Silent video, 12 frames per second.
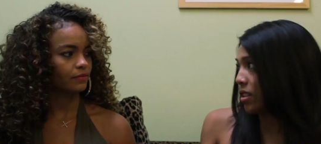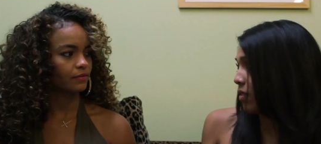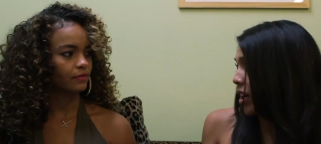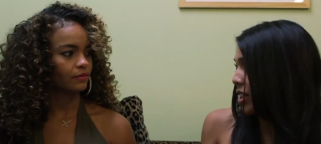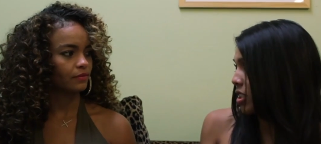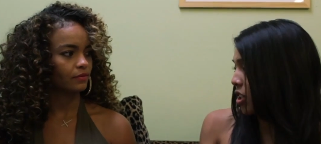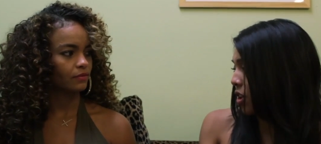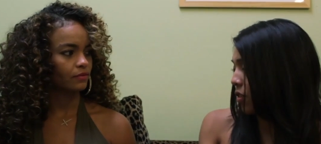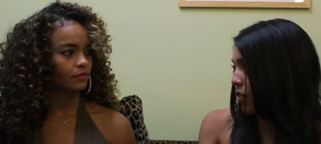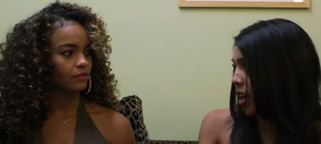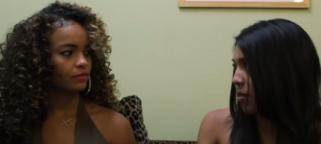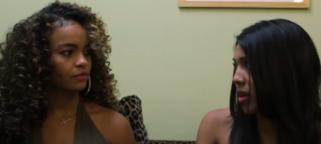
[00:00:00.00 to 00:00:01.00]
Speaker 1: advice to your
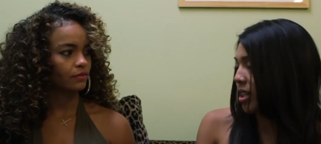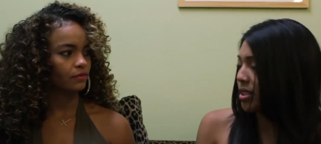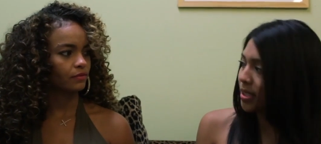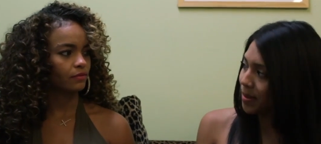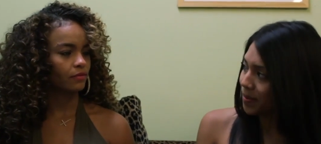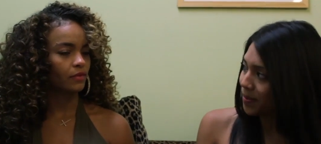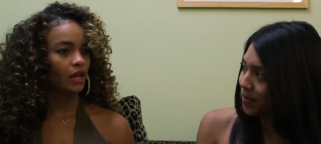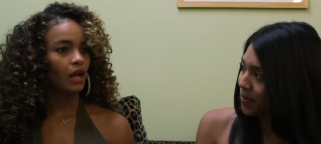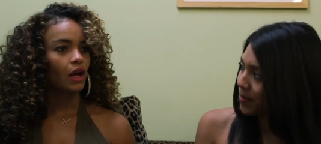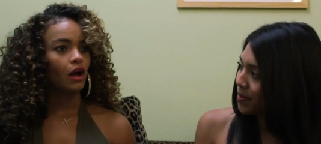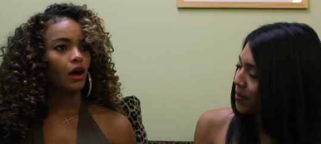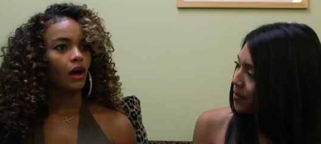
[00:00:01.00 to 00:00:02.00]
fan base?
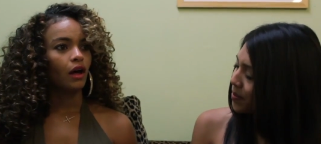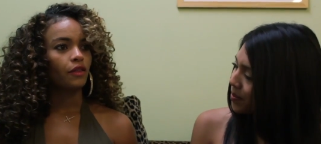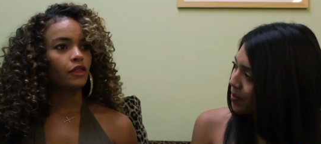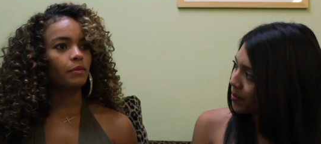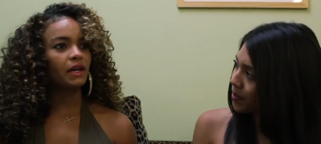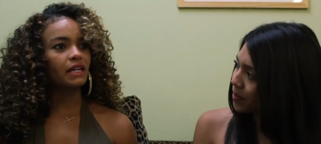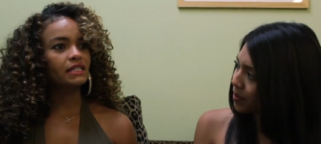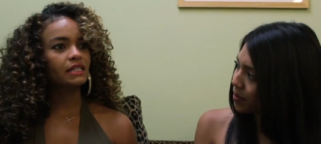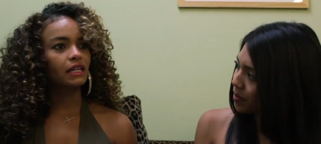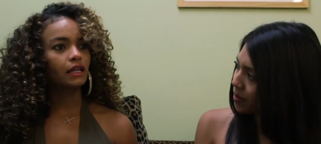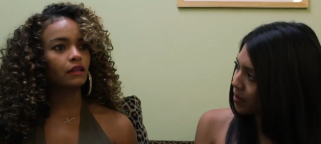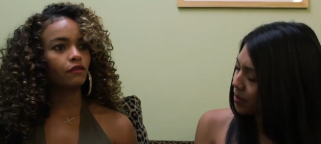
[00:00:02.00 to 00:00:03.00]
Speaker 2: The biggest
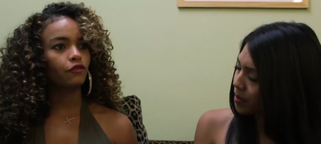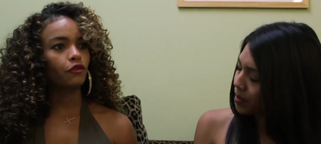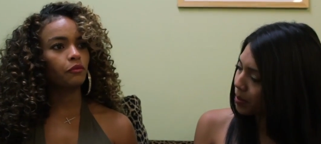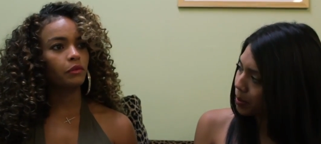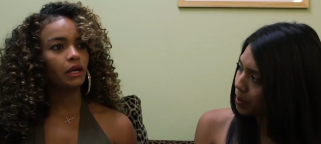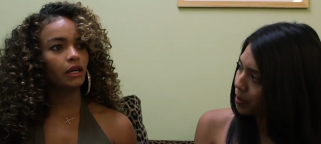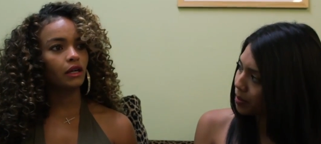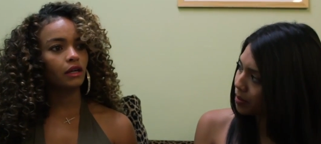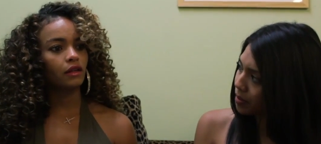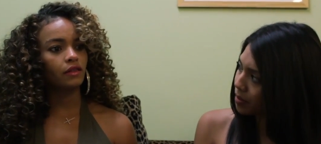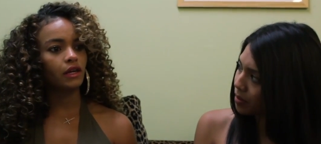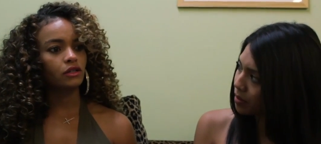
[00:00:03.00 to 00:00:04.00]
thing for
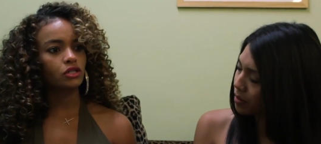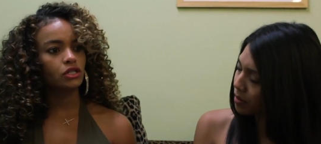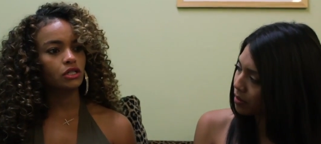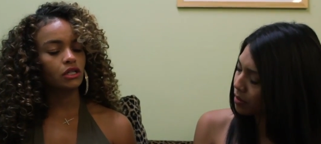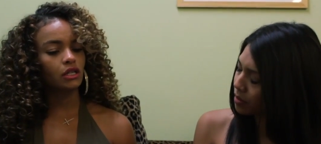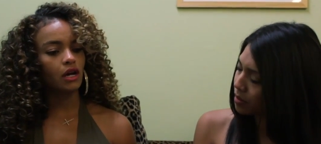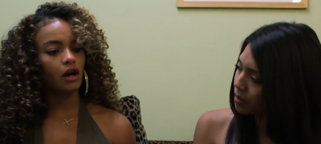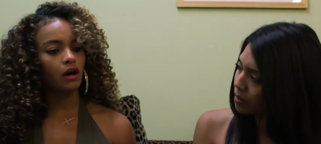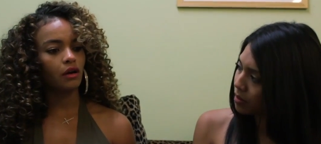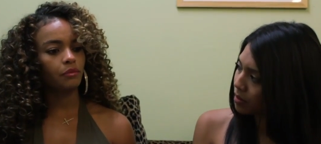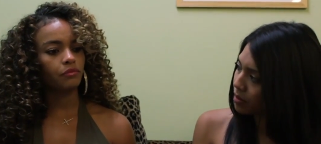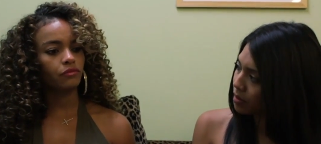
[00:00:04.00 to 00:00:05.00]
me that she
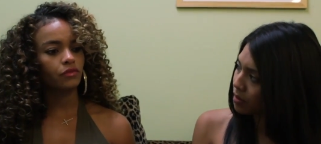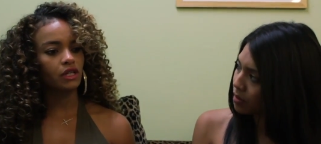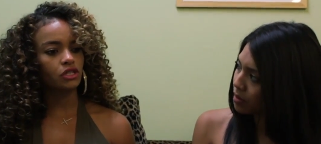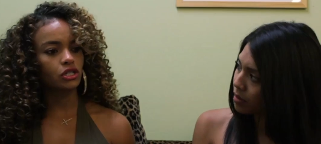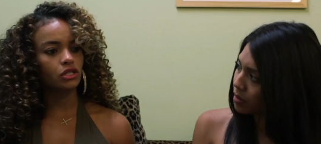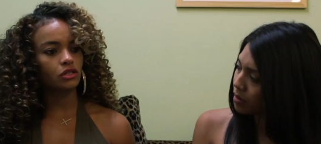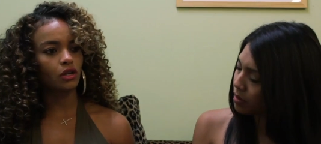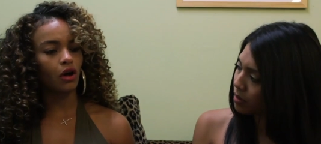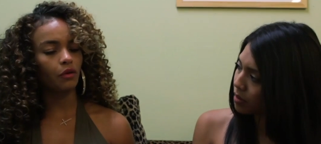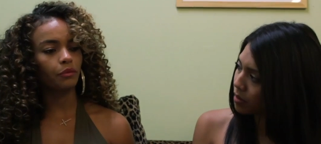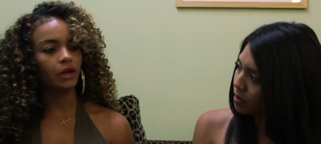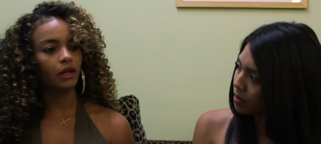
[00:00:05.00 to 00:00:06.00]
um, that she
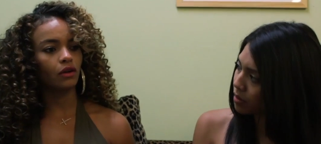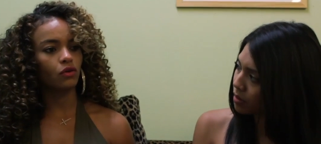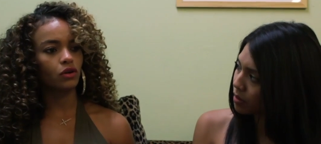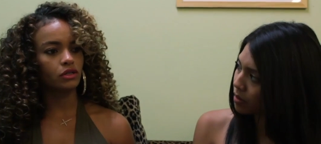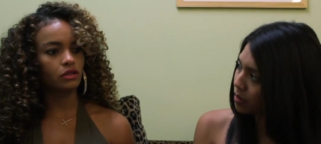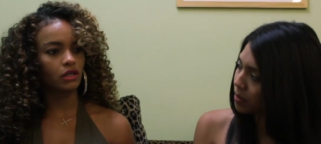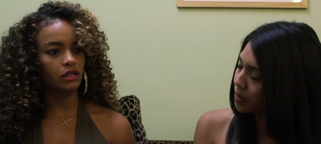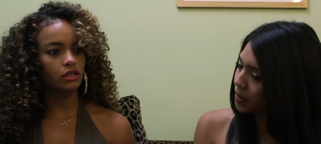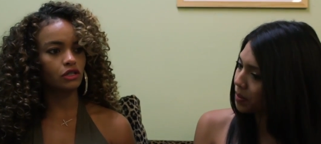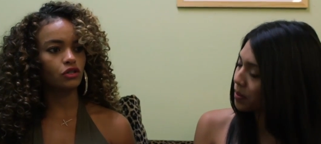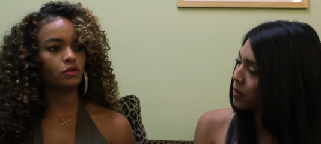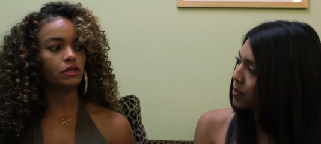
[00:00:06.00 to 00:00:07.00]
taught me or is
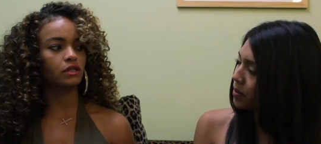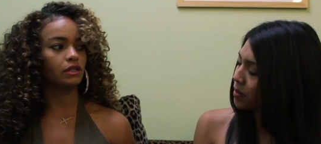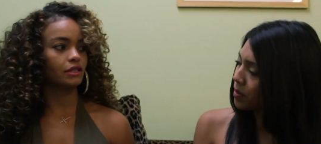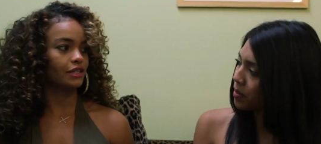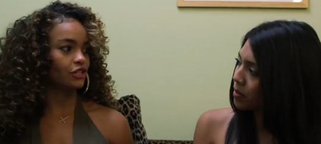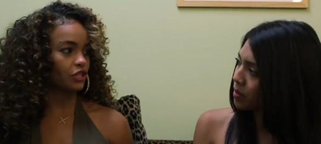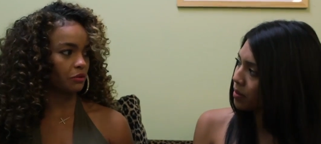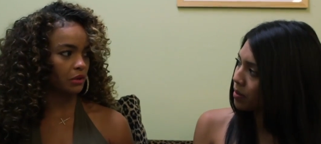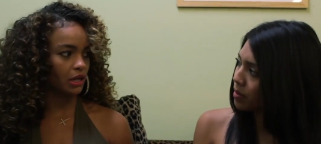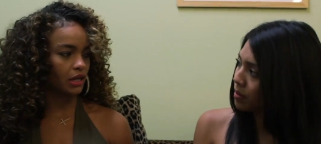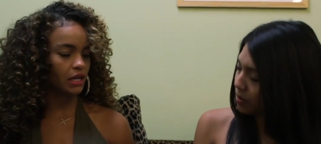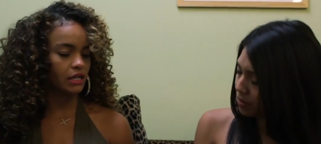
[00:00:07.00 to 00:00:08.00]
continuously teaching me mm-hmm.